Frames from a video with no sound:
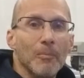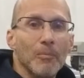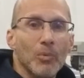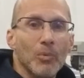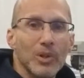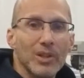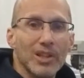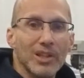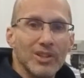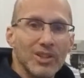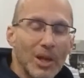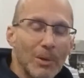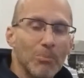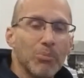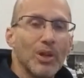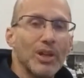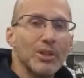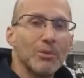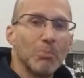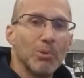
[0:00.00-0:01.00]
with the
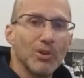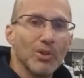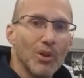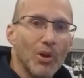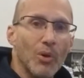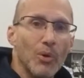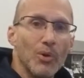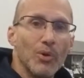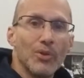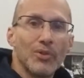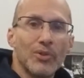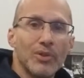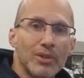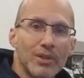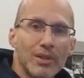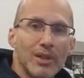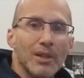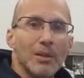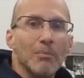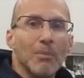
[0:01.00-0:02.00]
templates, put the holes,
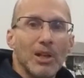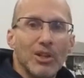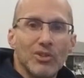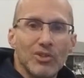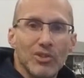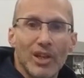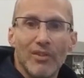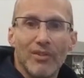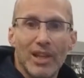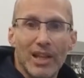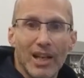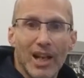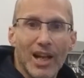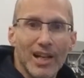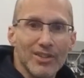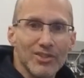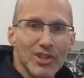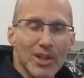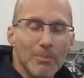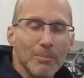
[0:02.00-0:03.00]
make sure everything
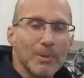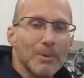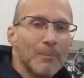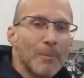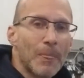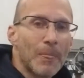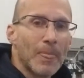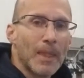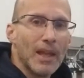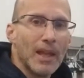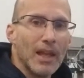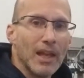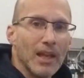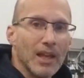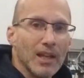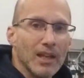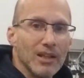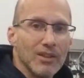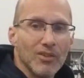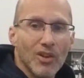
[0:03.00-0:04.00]
lines up.
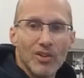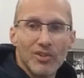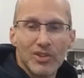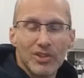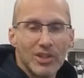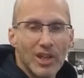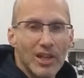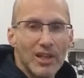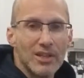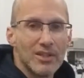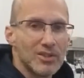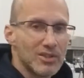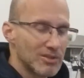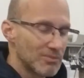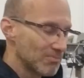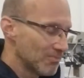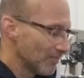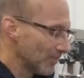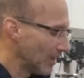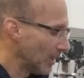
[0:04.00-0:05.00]
And as long as it does,
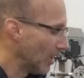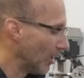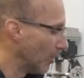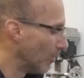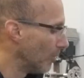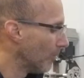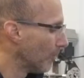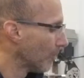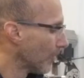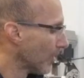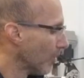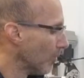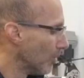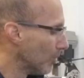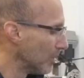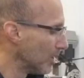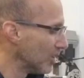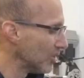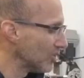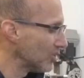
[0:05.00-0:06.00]
we'll
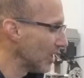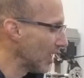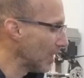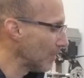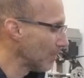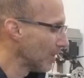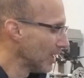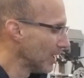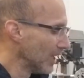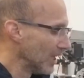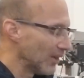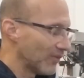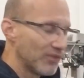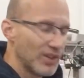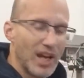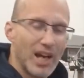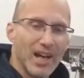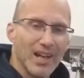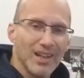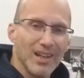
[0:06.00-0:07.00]
be good shape. If
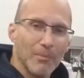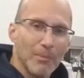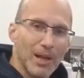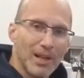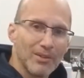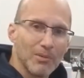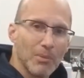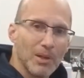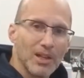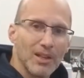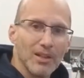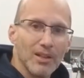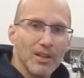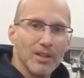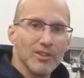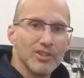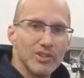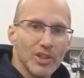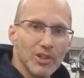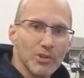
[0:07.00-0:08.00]
not, I might have to make a little
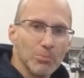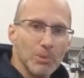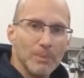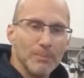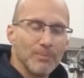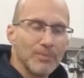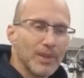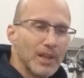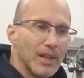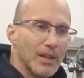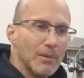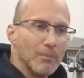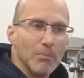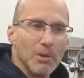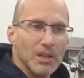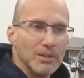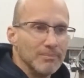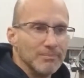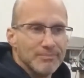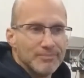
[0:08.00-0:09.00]
adjustment,
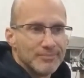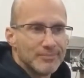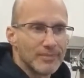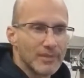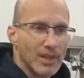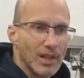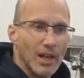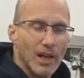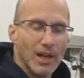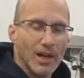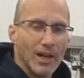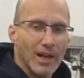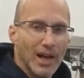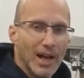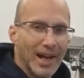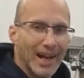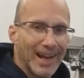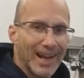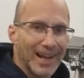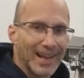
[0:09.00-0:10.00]
but
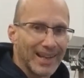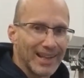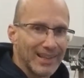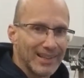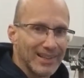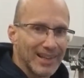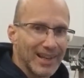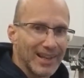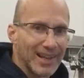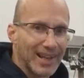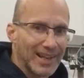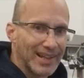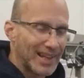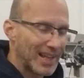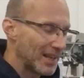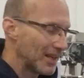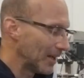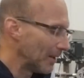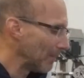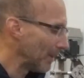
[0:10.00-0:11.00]
I
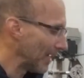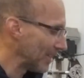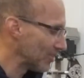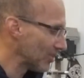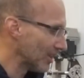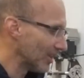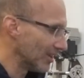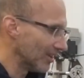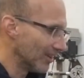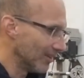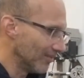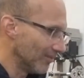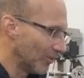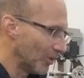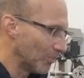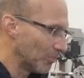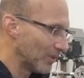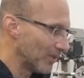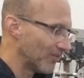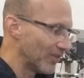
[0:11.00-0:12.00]
can't imagine it
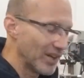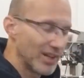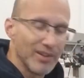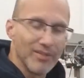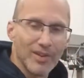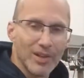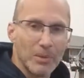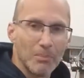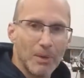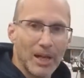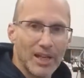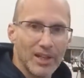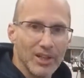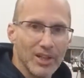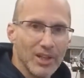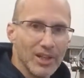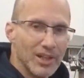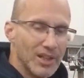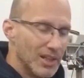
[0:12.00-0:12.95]
won't be very minor,